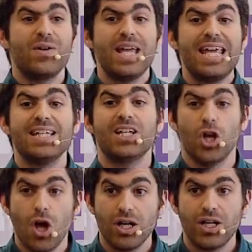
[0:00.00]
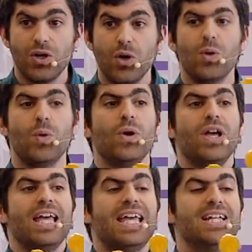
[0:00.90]
created long ago
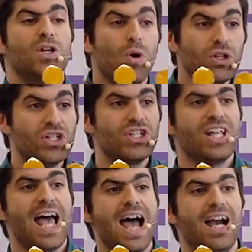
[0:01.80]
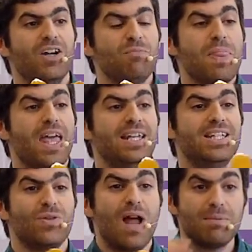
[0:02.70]
in an old star, and
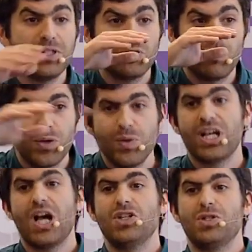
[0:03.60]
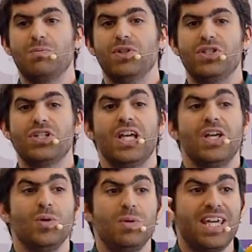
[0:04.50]
it traveled through the cosmos
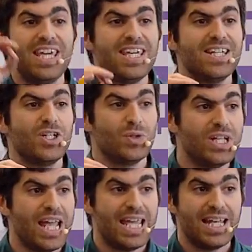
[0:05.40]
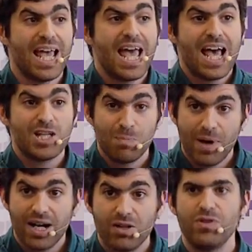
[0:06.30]
to be here today as
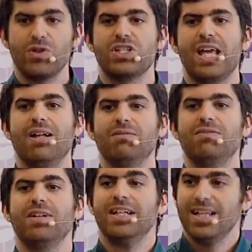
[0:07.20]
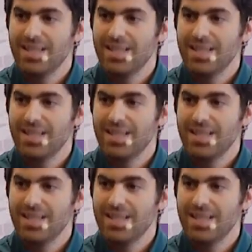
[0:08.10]
part of yourself.